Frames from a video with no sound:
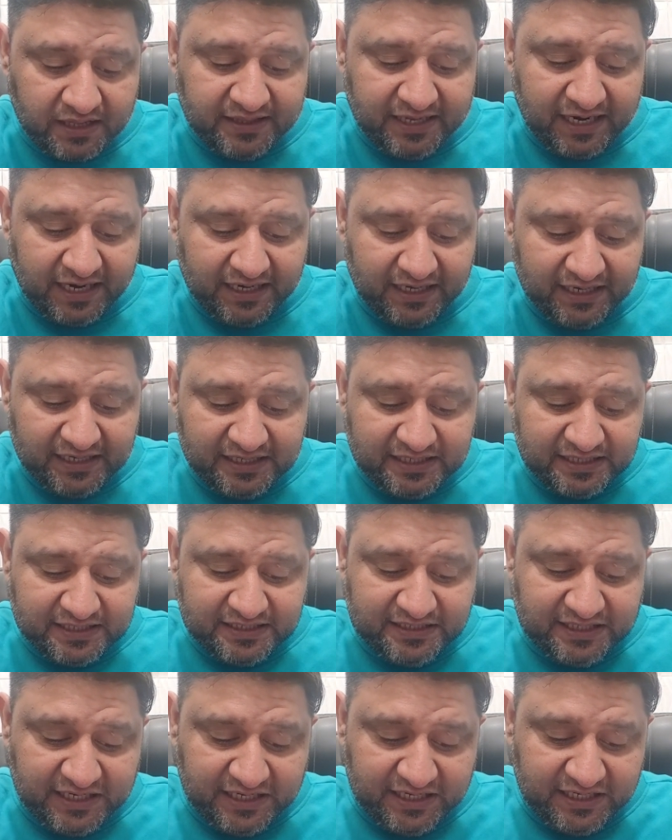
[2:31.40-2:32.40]
that
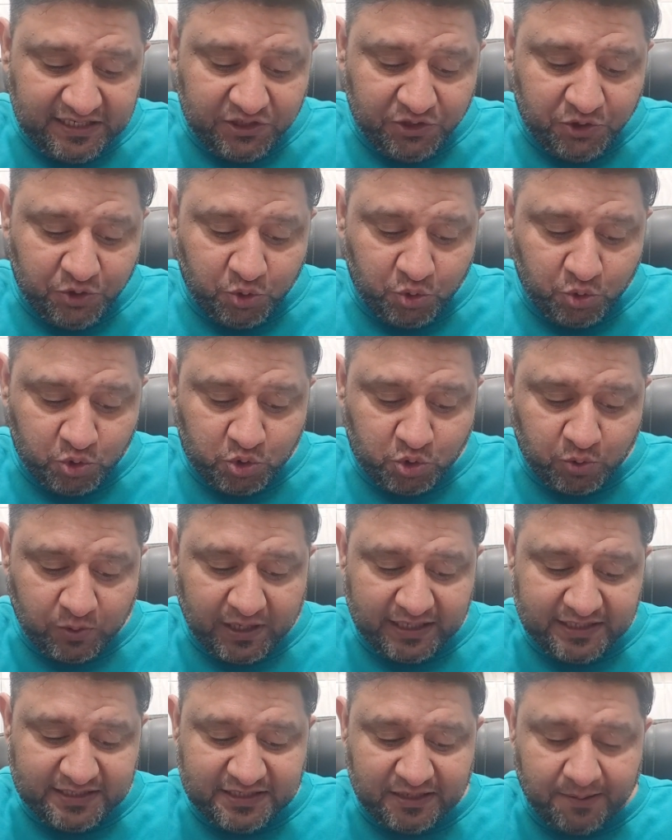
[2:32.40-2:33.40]
she used to
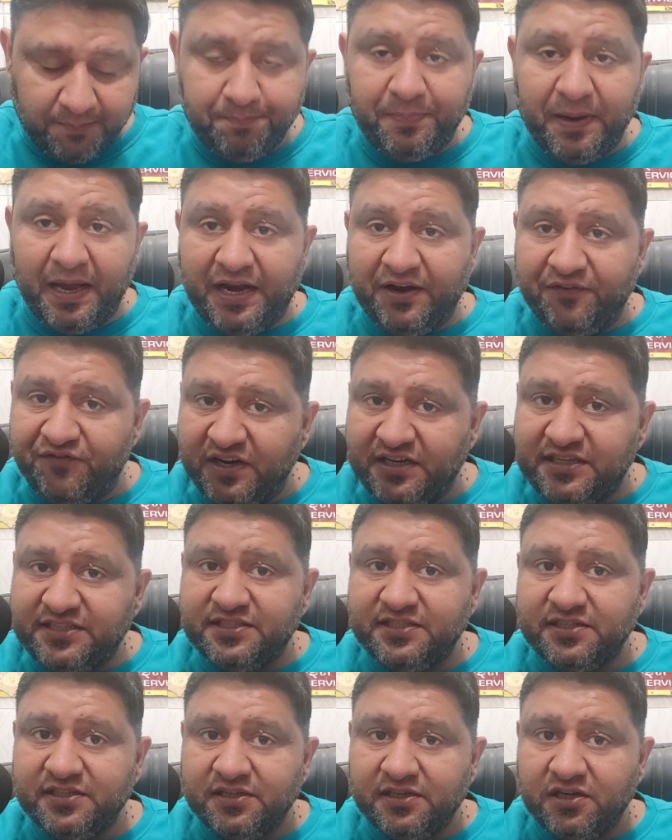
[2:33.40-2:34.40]
get some
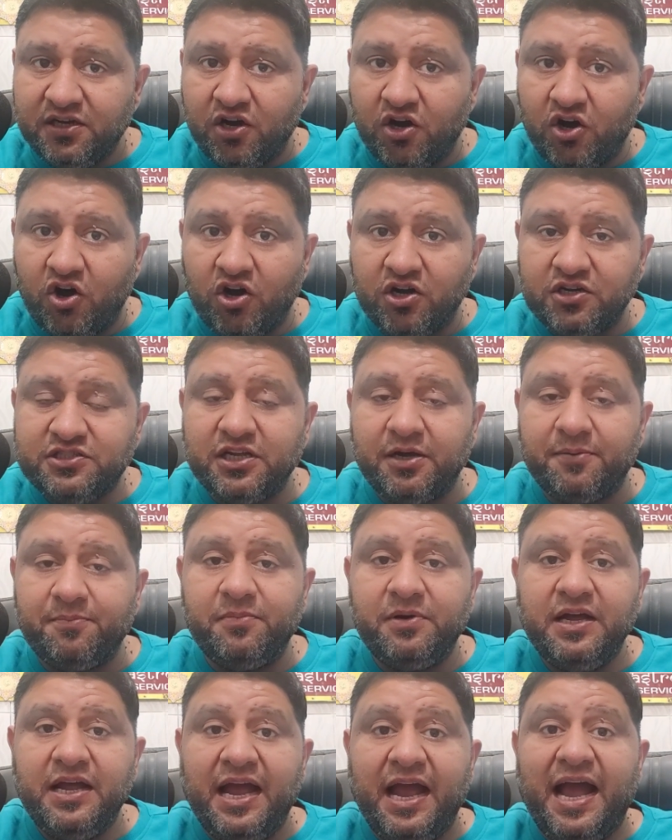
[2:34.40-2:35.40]
benefits or
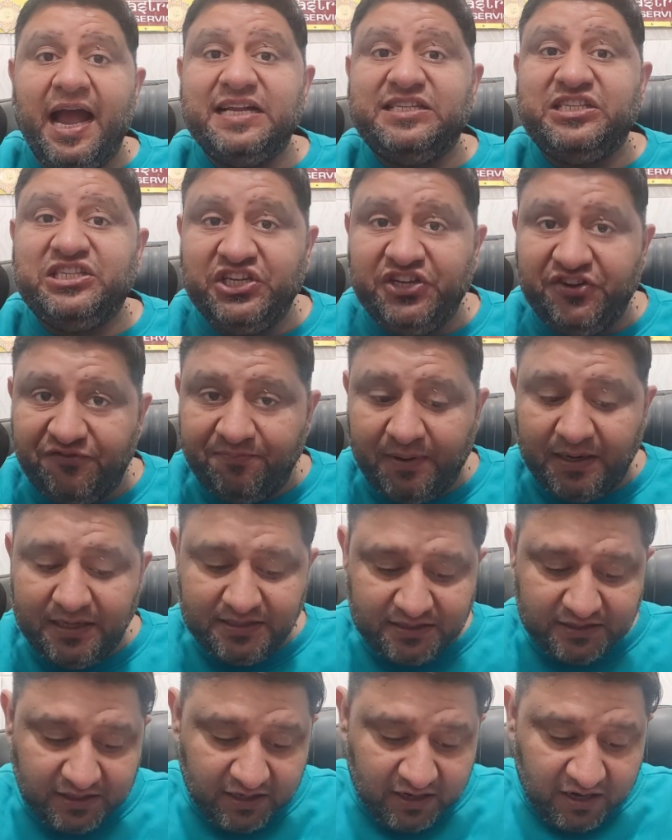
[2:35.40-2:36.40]
some
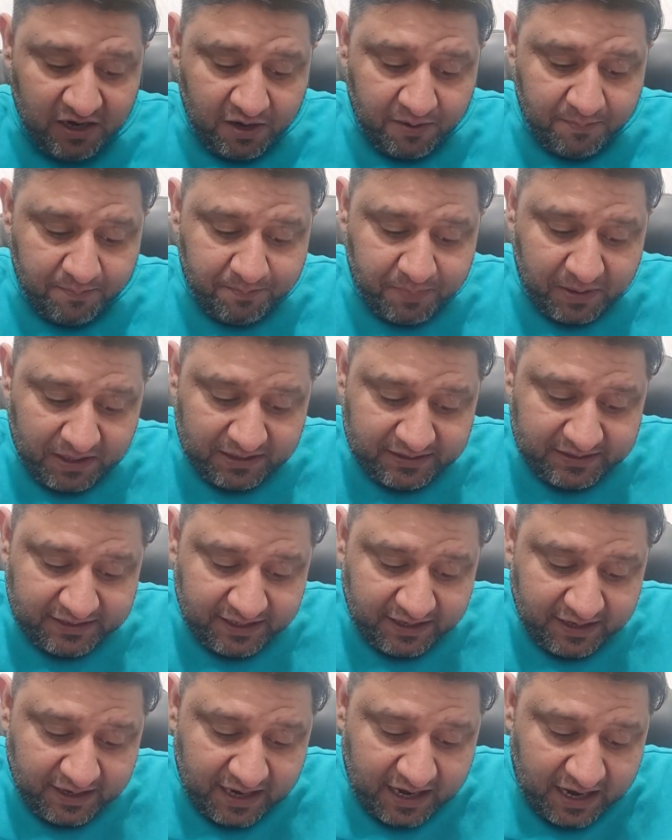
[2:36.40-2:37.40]
achievements, but
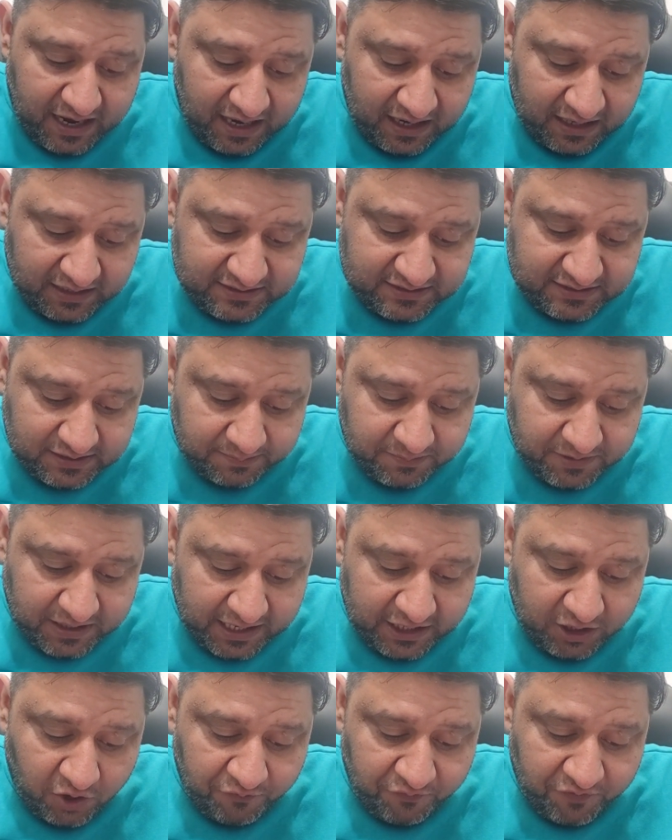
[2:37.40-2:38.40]
there are some
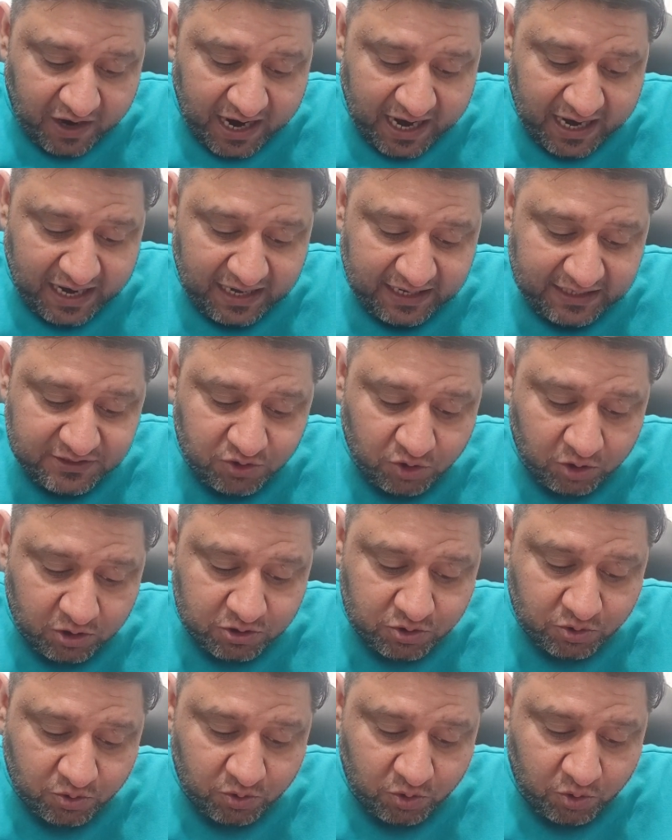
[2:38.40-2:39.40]
kind of islands
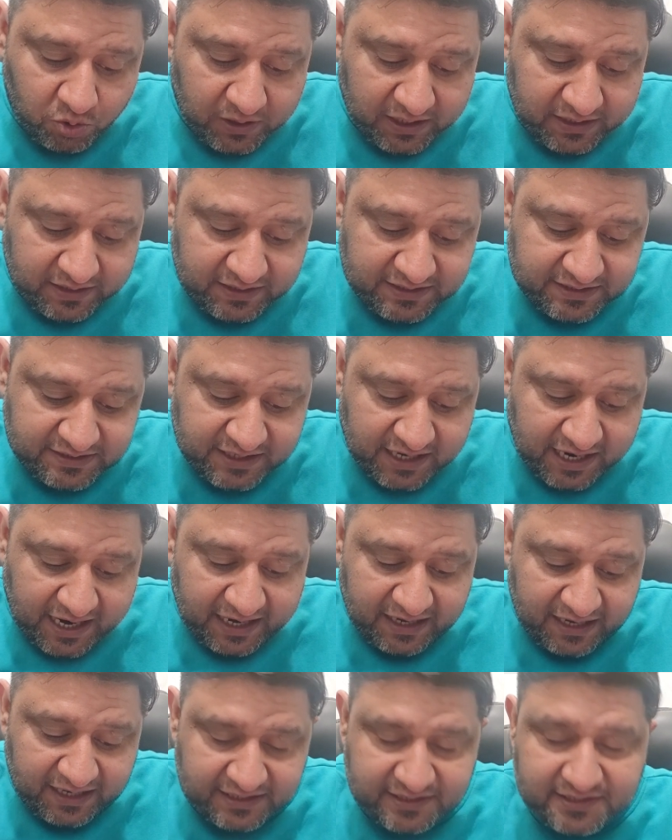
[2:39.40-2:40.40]
also. Look at these
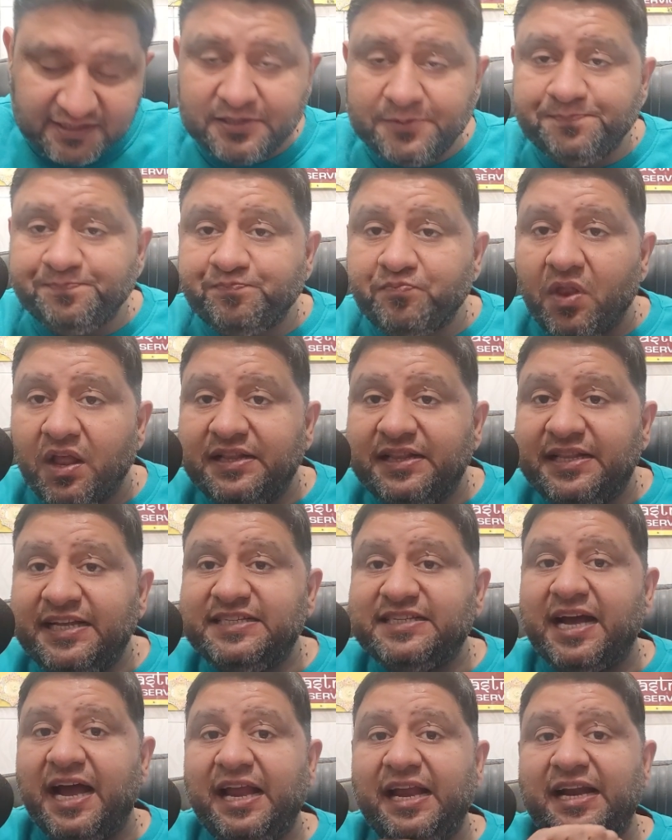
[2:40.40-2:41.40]
islands.
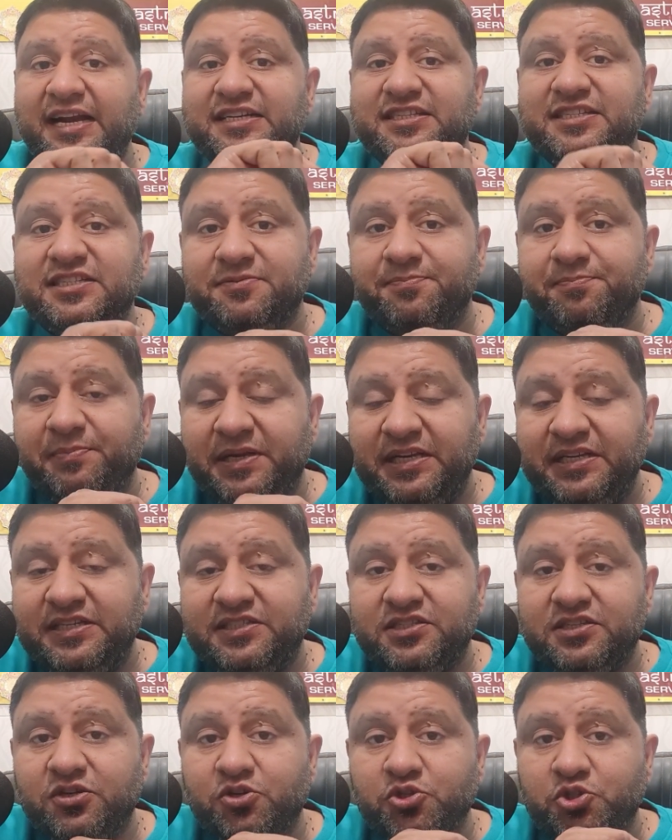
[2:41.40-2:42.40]
These islands
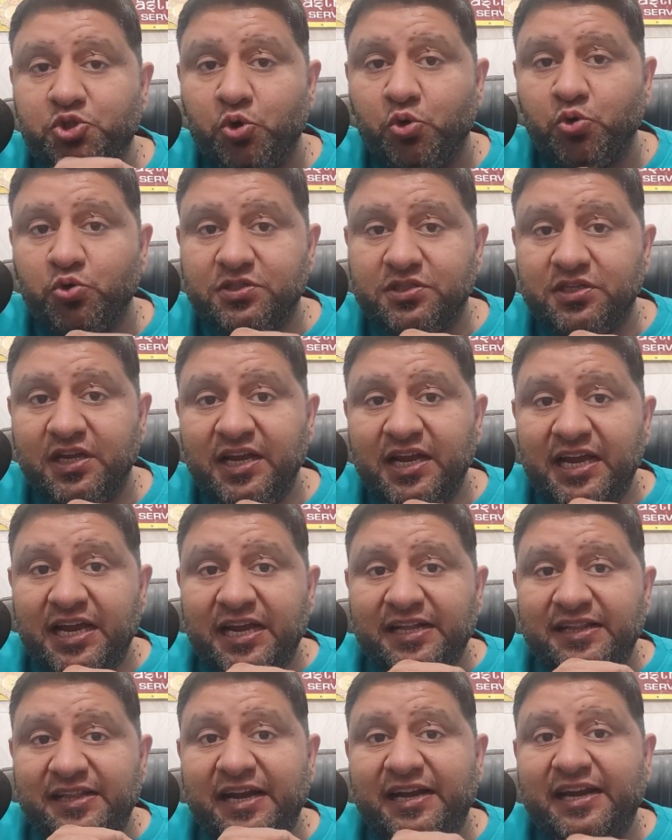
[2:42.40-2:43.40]
means shows
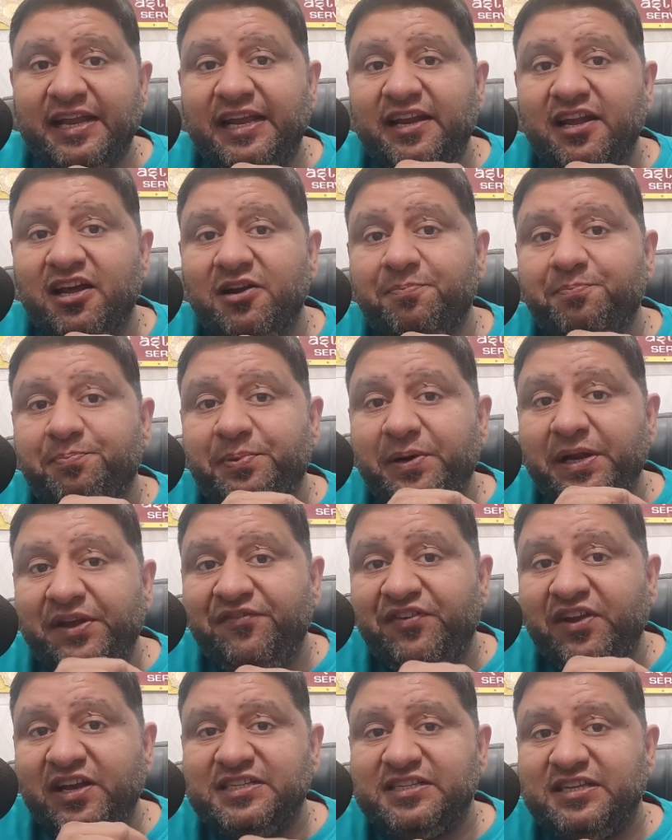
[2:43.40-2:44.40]
that in her
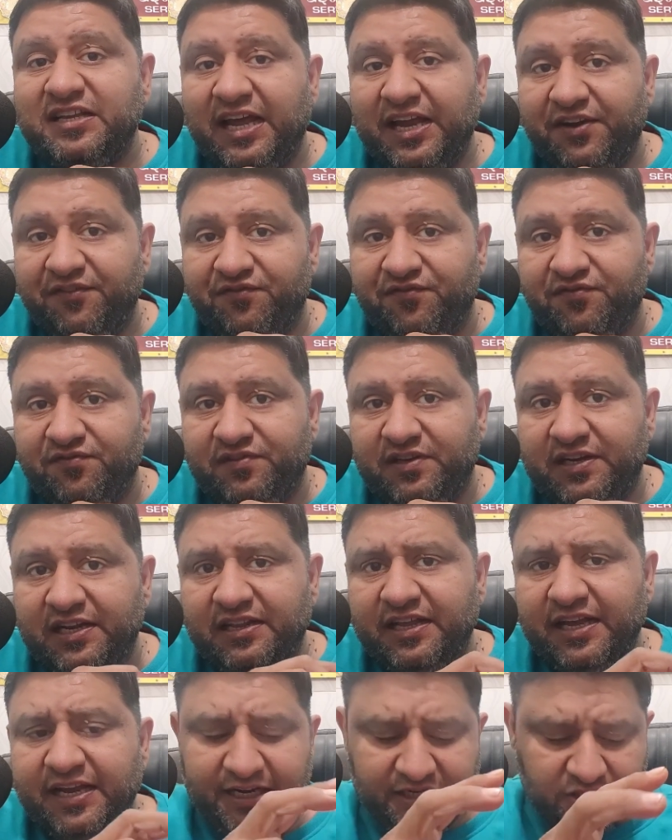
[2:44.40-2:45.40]
previous life,
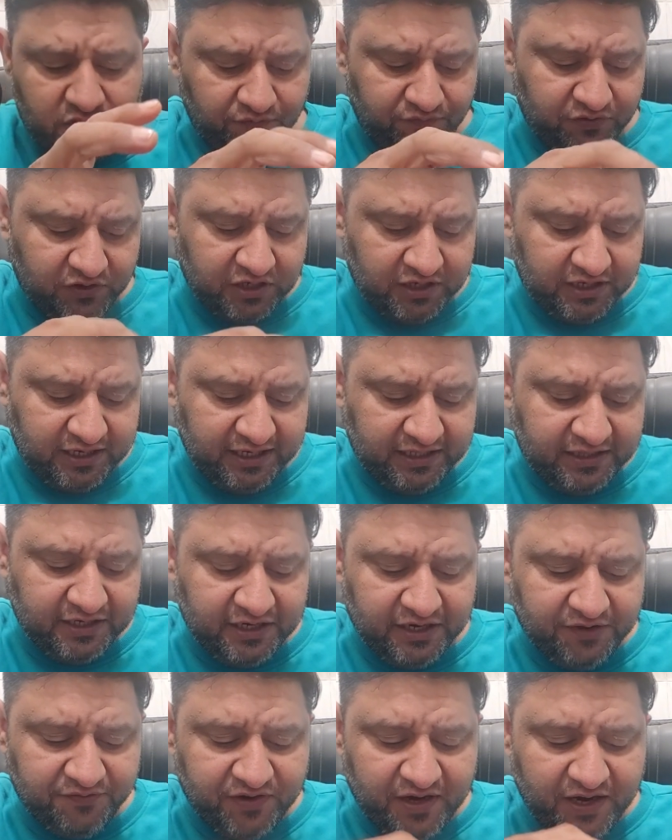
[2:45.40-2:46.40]
till the age of
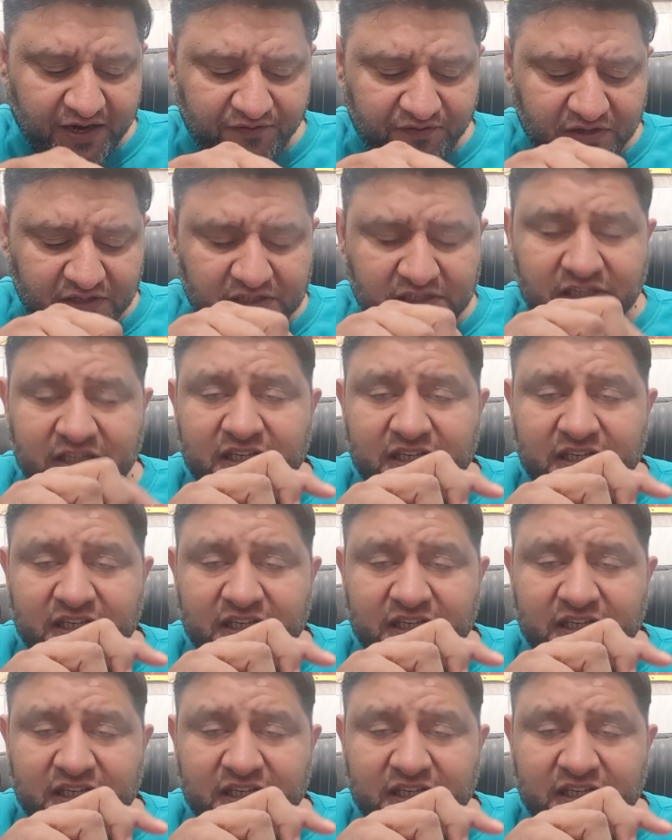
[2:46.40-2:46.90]
30-35,